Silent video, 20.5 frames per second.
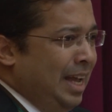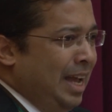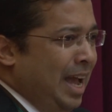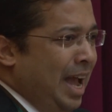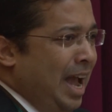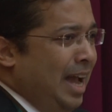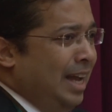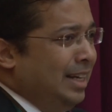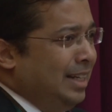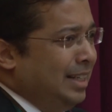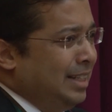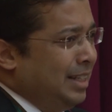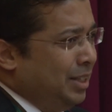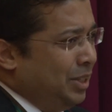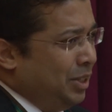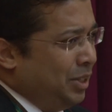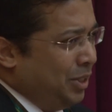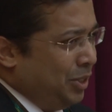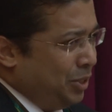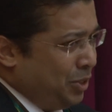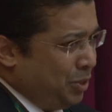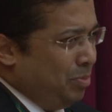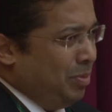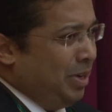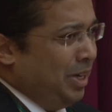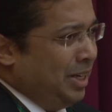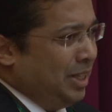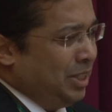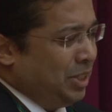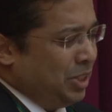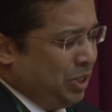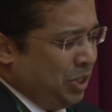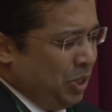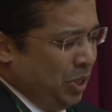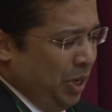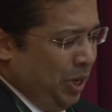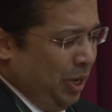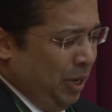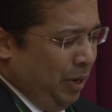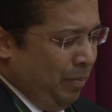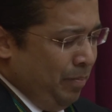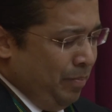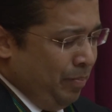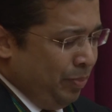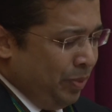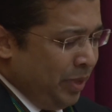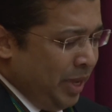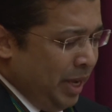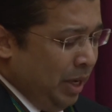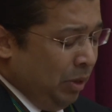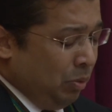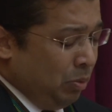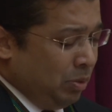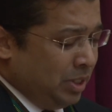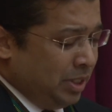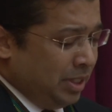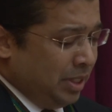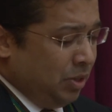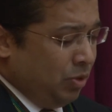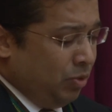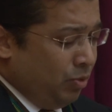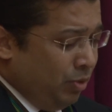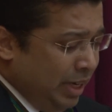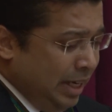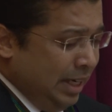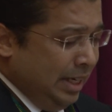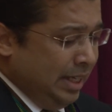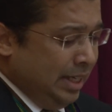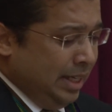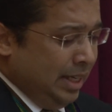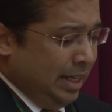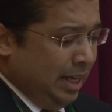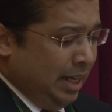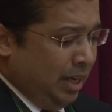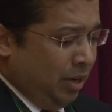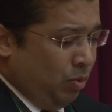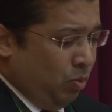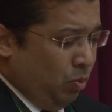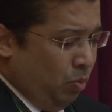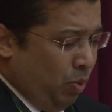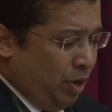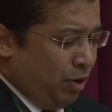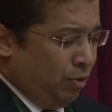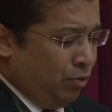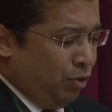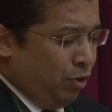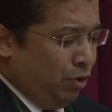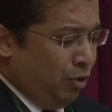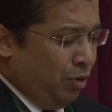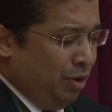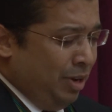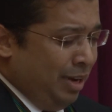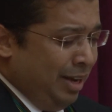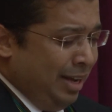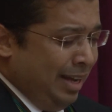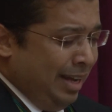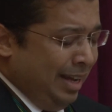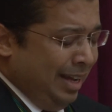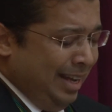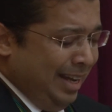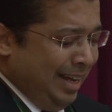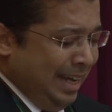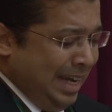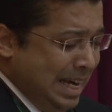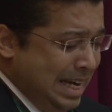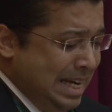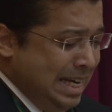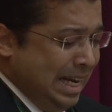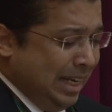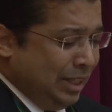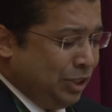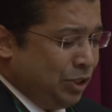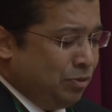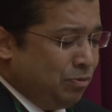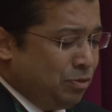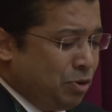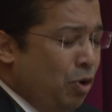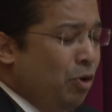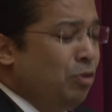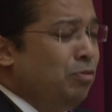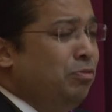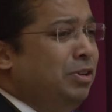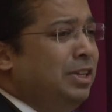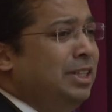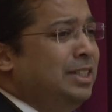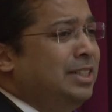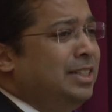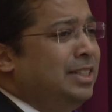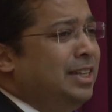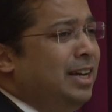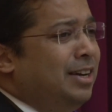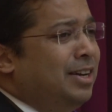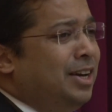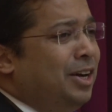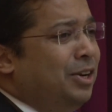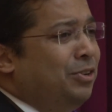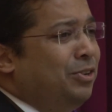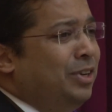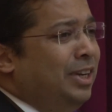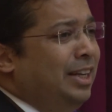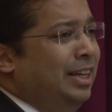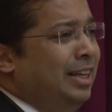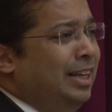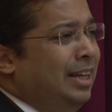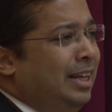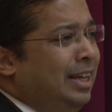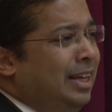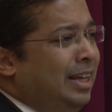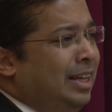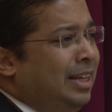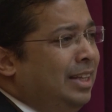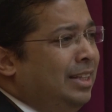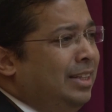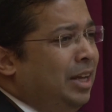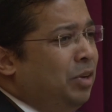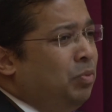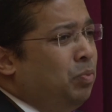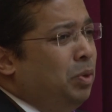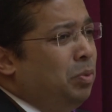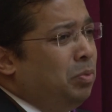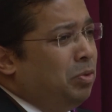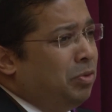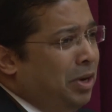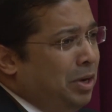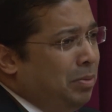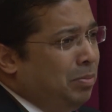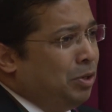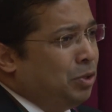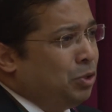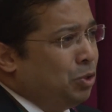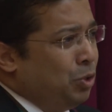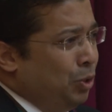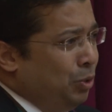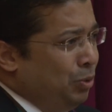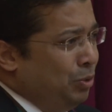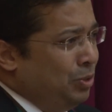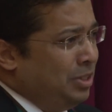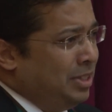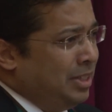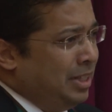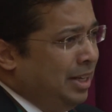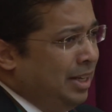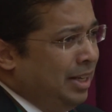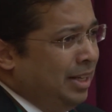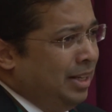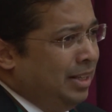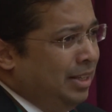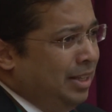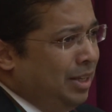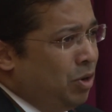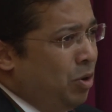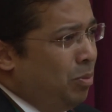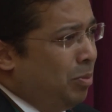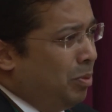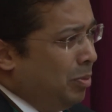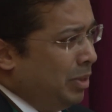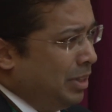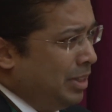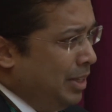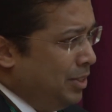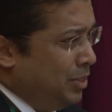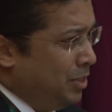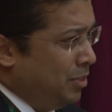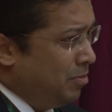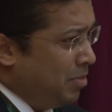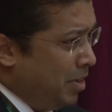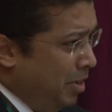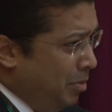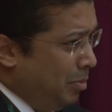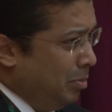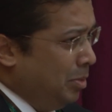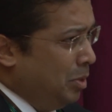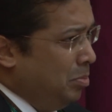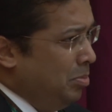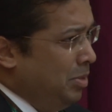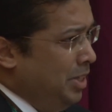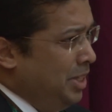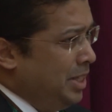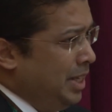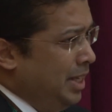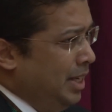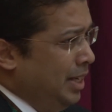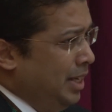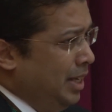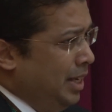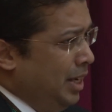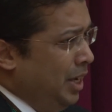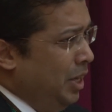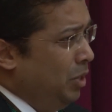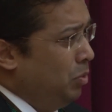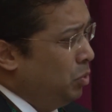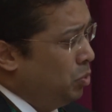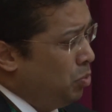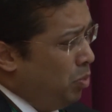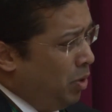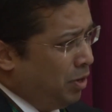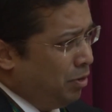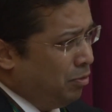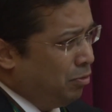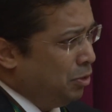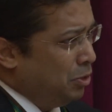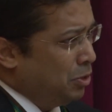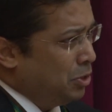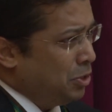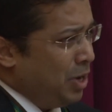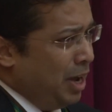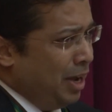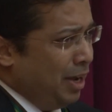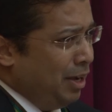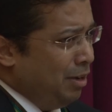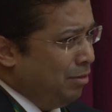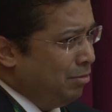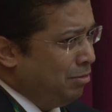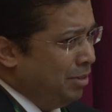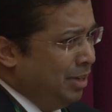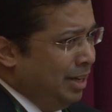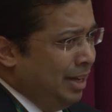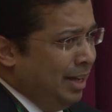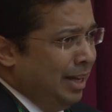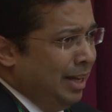And the tremendous, it was really a wonderful index of confidence in our country that we were able to host the Commonwealth Heads of Government meeting. It was wonderful to have